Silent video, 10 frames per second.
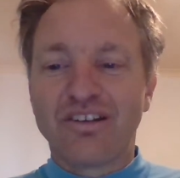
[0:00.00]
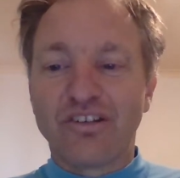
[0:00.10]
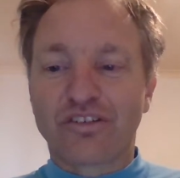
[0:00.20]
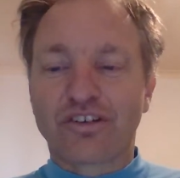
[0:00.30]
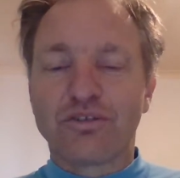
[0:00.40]

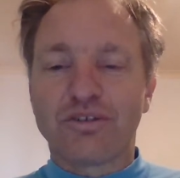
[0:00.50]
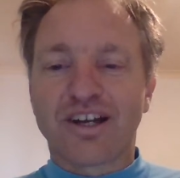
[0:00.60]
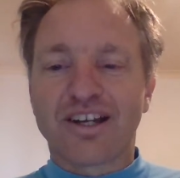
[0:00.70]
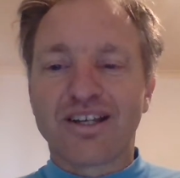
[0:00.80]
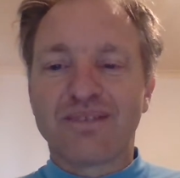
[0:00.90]
there's
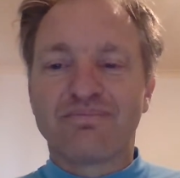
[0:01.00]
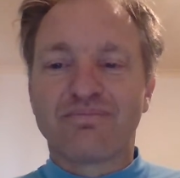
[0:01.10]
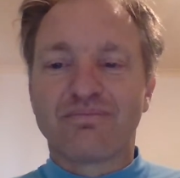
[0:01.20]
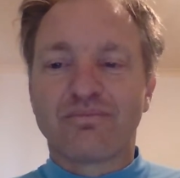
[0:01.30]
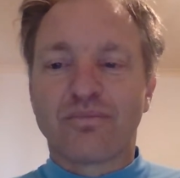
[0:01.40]
Q&A
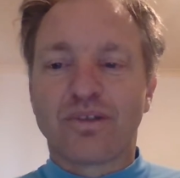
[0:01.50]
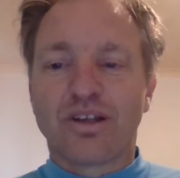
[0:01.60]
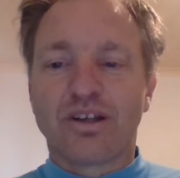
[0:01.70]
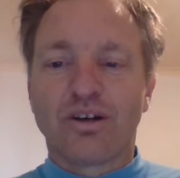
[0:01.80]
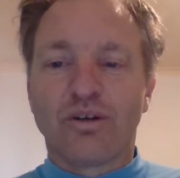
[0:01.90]

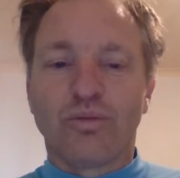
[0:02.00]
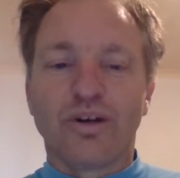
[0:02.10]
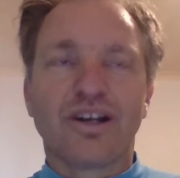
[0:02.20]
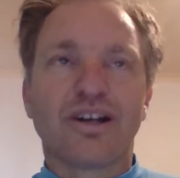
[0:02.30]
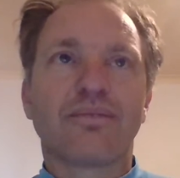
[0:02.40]

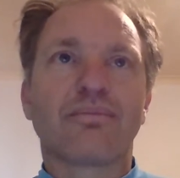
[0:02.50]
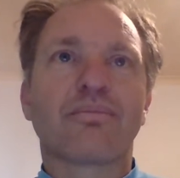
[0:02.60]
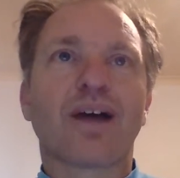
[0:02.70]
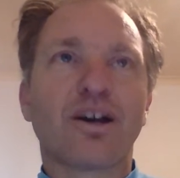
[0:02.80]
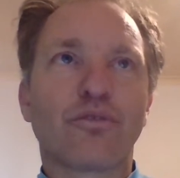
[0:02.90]
where
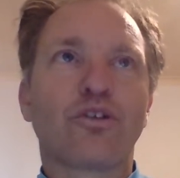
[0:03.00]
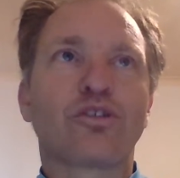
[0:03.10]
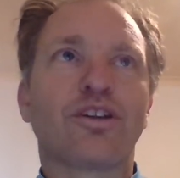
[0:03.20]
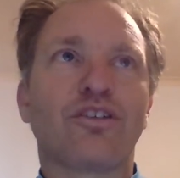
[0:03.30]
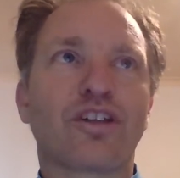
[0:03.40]

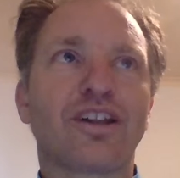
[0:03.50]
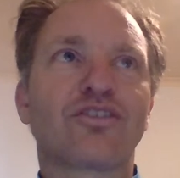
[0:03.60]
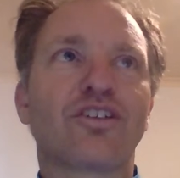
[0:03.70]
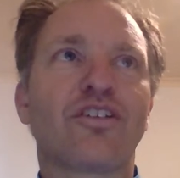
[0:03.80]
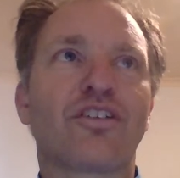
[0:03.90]
artificial
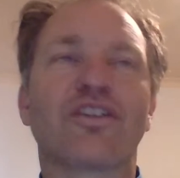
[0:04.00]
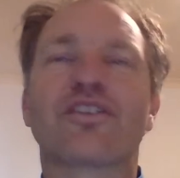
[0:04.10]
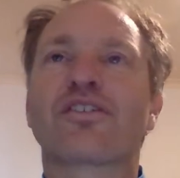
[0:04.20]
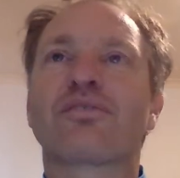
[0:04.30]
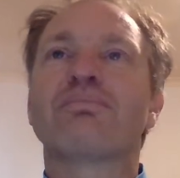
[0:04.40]
intelligence
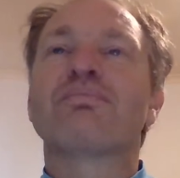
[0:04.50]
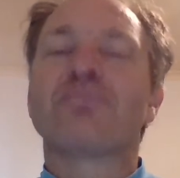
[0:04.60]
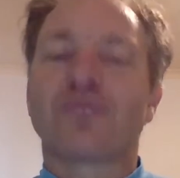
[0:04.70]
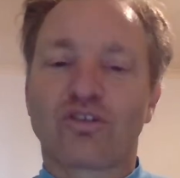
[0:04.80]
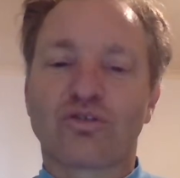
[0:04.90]
is
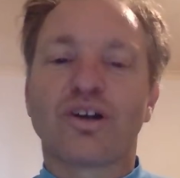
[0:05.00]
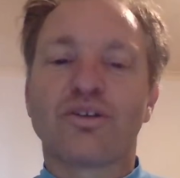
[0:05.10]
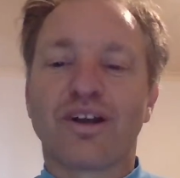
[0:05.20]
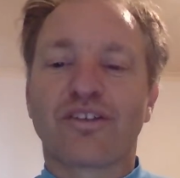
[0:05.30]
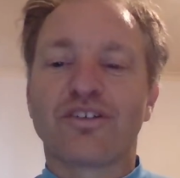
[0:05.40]
trying
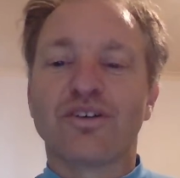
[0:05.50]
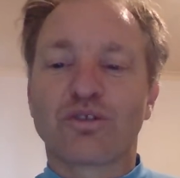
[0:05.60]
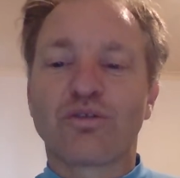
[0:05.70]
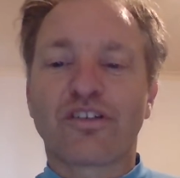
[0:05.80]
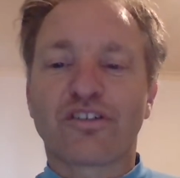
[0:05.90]
to answer your
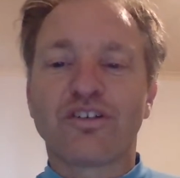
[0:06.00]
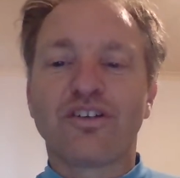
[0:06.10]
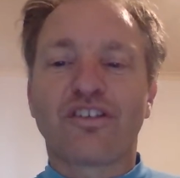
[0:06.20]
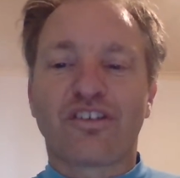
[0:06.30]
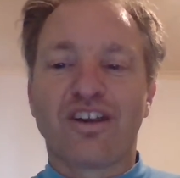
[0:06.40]

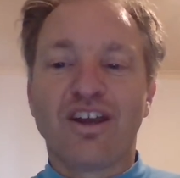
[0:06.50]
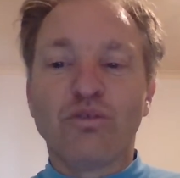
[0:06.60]
questions.